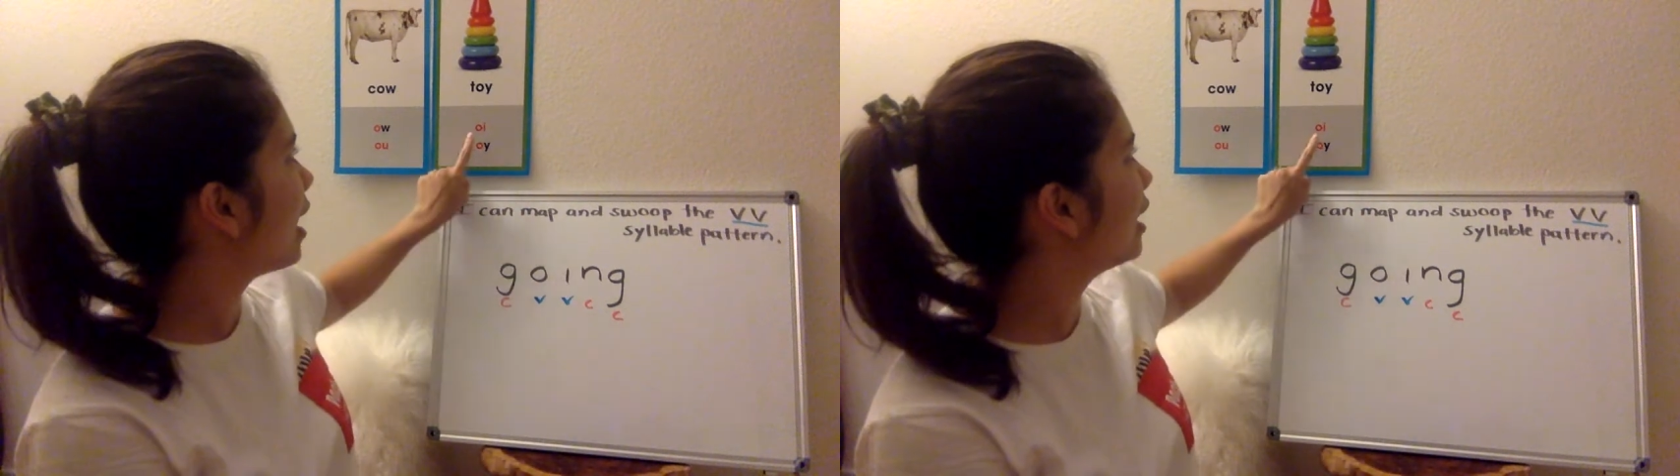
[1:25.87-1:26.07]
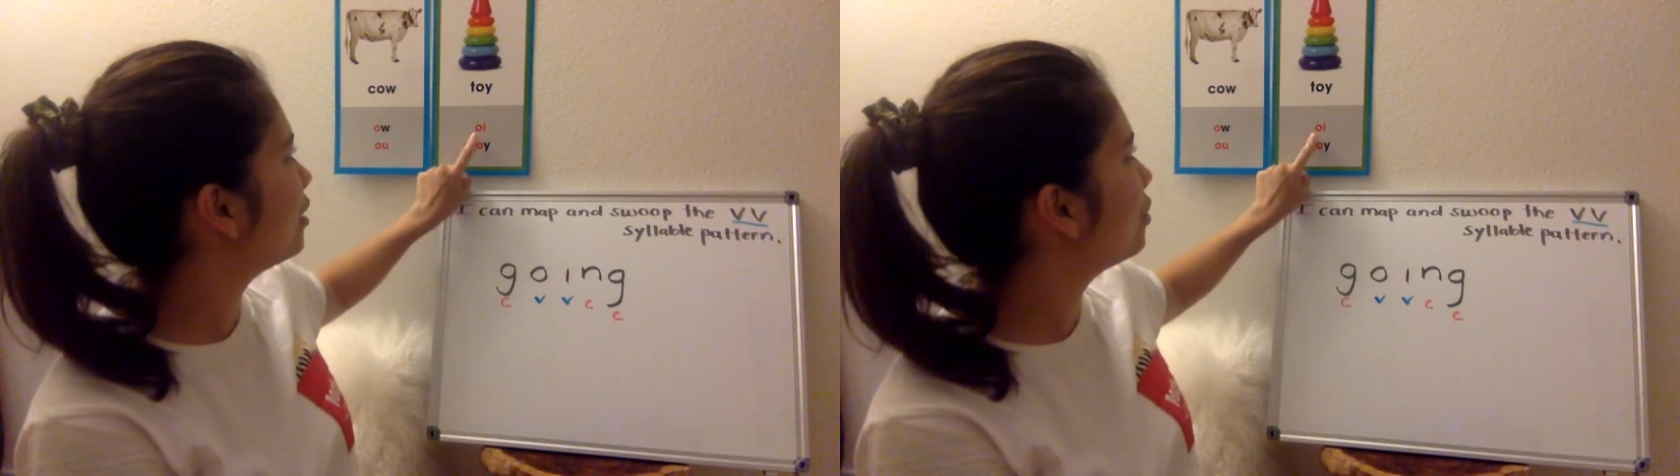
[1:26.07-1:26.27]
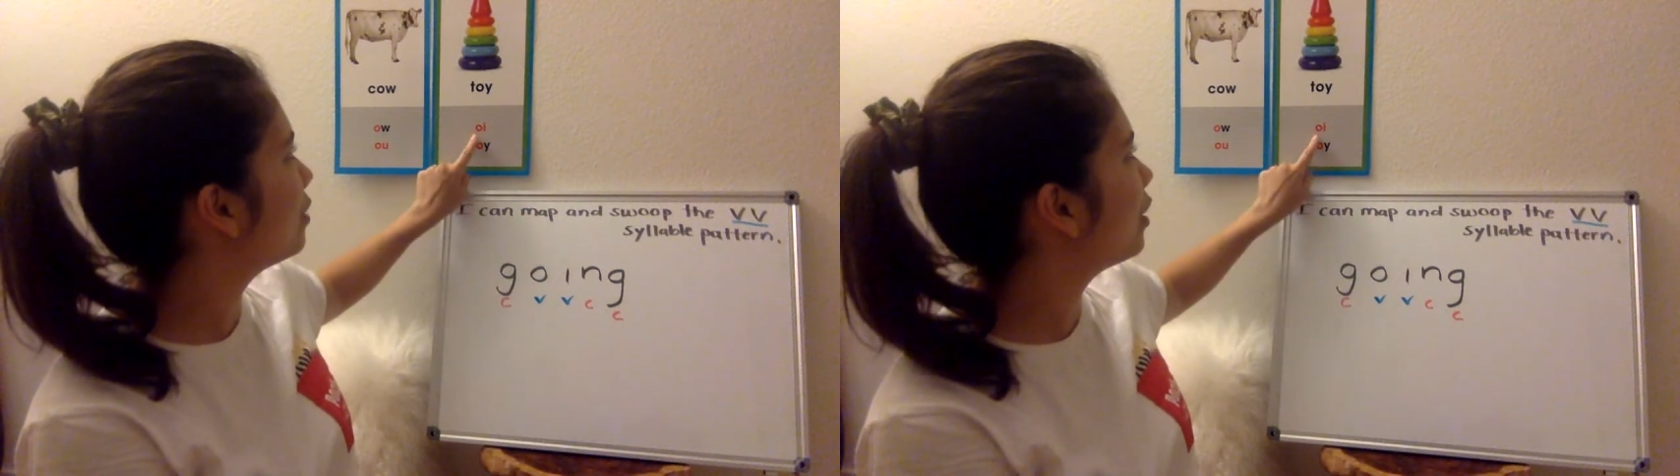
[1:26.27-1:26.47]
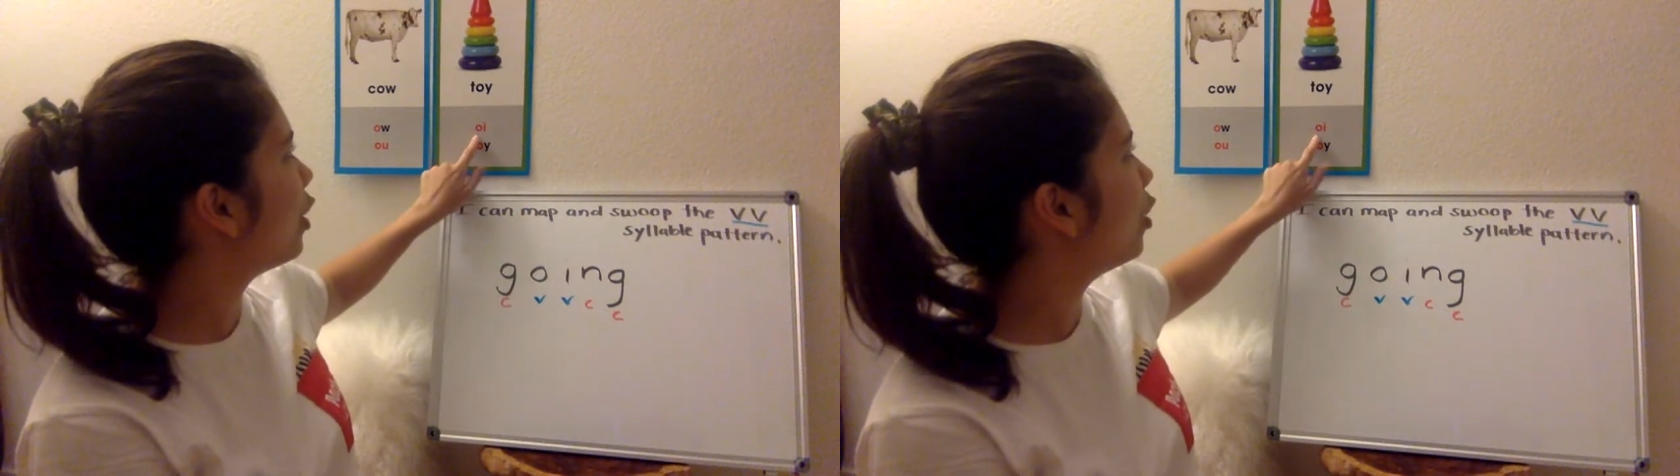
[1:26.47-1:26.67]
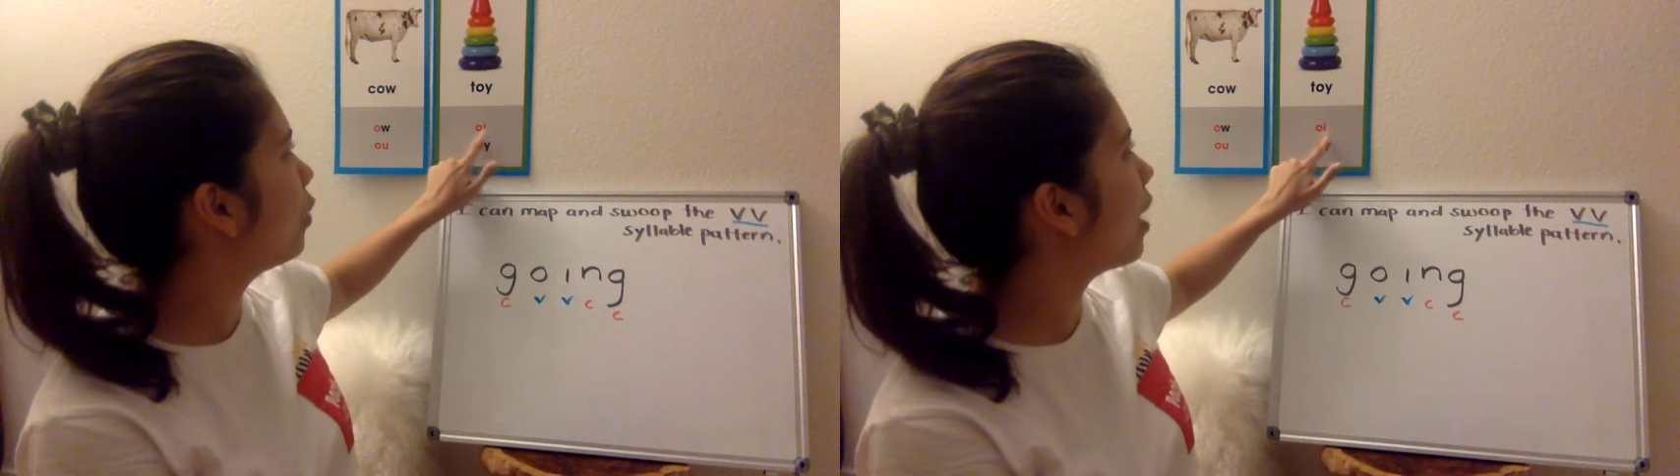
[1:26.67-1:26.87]
I know that
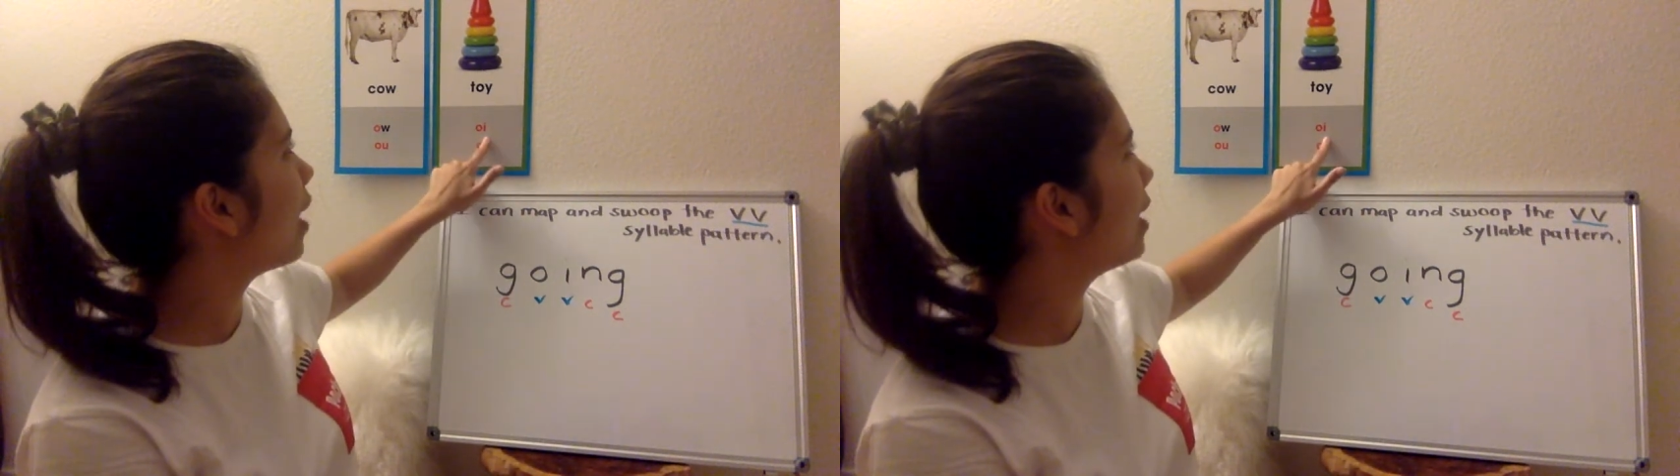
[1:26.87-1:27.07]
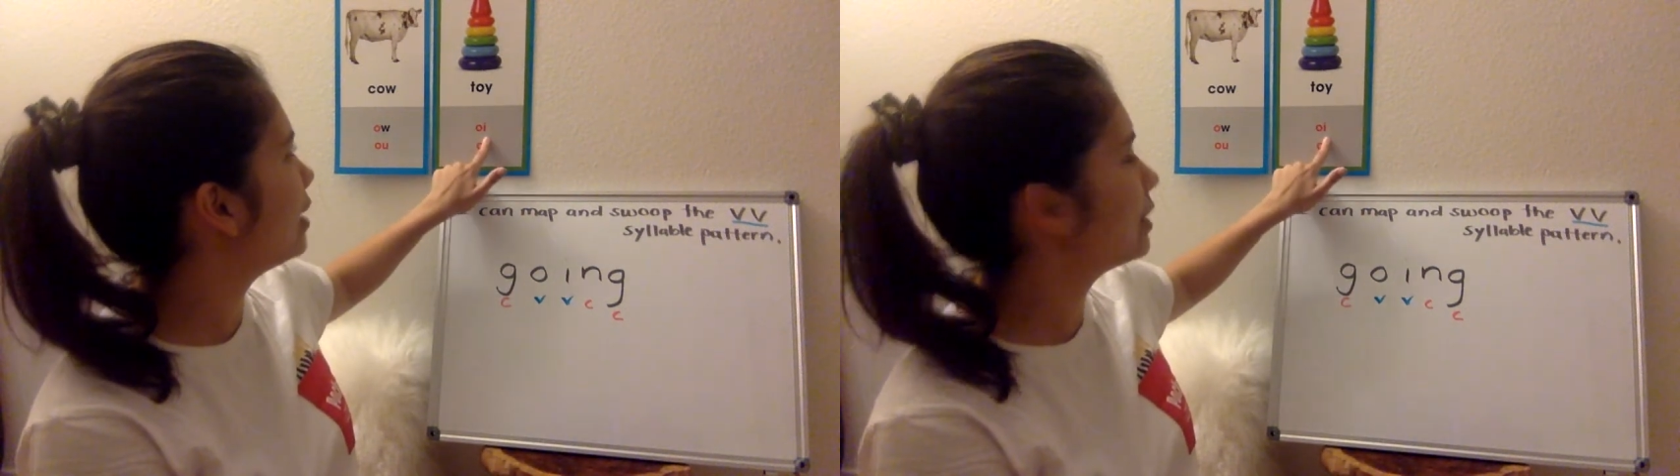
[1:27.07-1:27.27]
OI